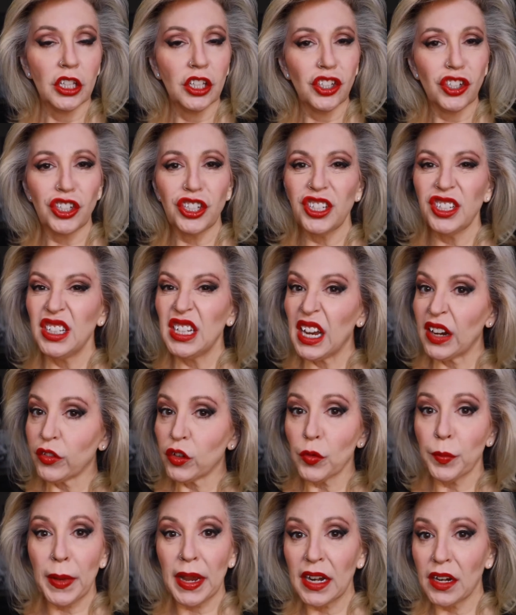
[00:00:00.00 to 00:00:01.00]
She
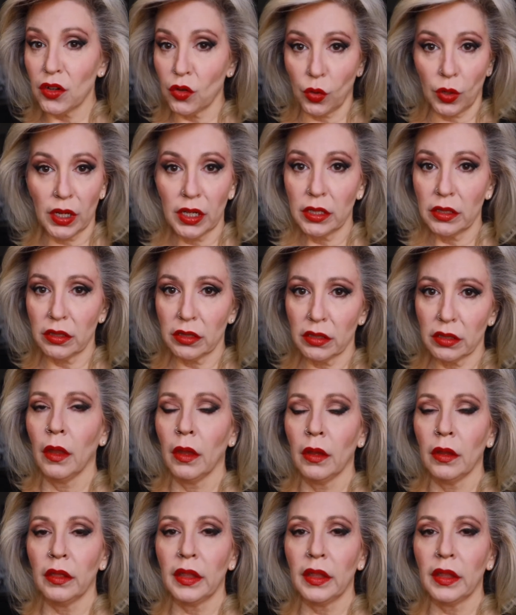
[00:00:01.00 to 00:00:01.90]
never made a noise.